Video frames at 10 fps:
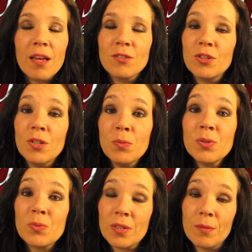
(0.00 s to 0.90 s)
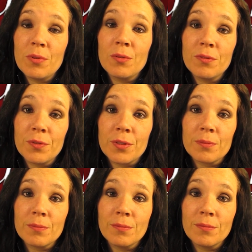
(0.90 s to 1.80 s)
she was really beautiful
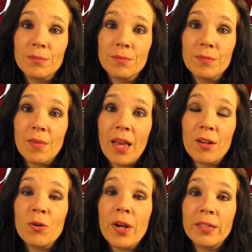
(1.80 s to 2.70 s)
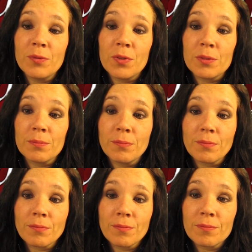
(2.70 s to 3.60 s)
and graceful.
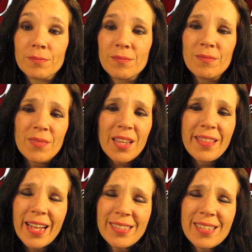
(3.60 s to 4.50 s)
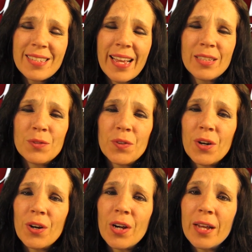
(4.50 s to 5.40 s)
That's the dance for
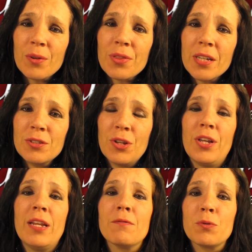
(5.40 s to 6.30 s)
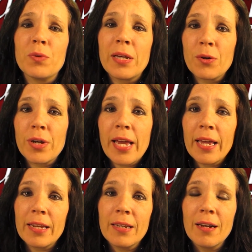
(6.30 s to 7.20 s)
her. I don't think she can ever
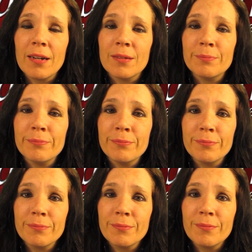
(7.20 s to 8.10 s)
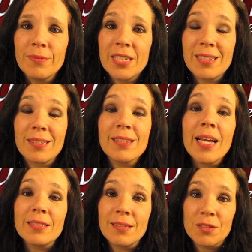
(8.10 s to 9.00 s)
recreate um, the
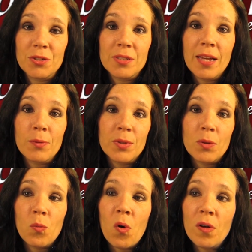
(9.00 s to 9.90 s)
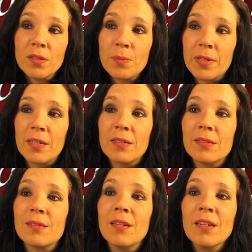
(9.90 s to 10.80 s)
success that she's had with the waltz
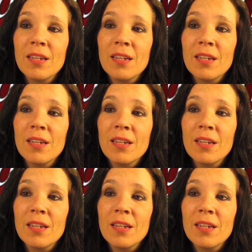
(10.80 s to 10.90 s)
because